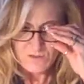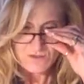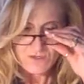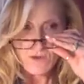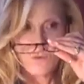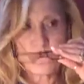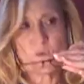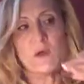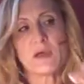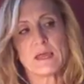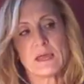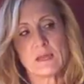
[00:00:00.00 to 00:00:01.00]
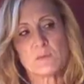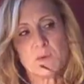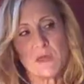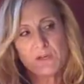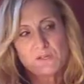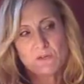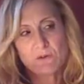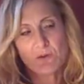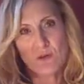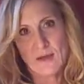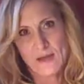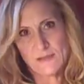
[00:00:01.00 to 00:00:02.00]
So in a patient
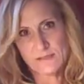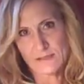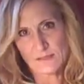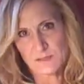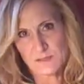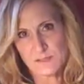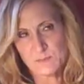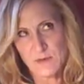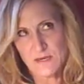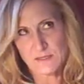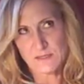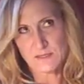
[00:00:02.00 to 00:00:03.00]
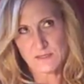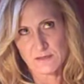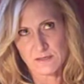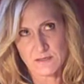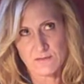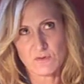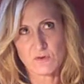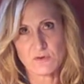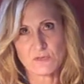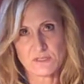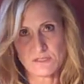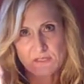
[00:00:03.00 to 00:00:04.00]
who has a suspected
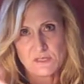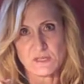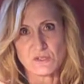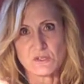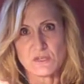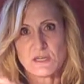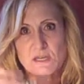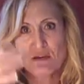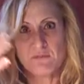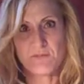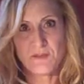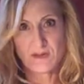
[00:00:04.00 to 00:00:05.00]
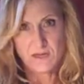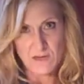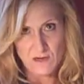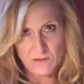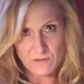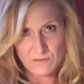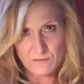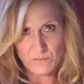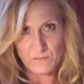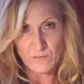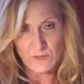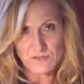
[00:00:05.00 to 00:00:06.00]
liver disease, you need to find out
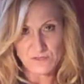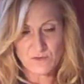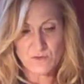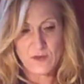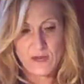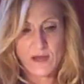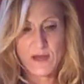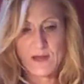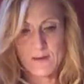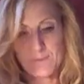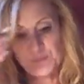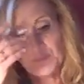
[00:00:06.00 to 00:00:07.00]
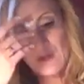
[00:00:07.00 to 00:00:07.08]
what's going on.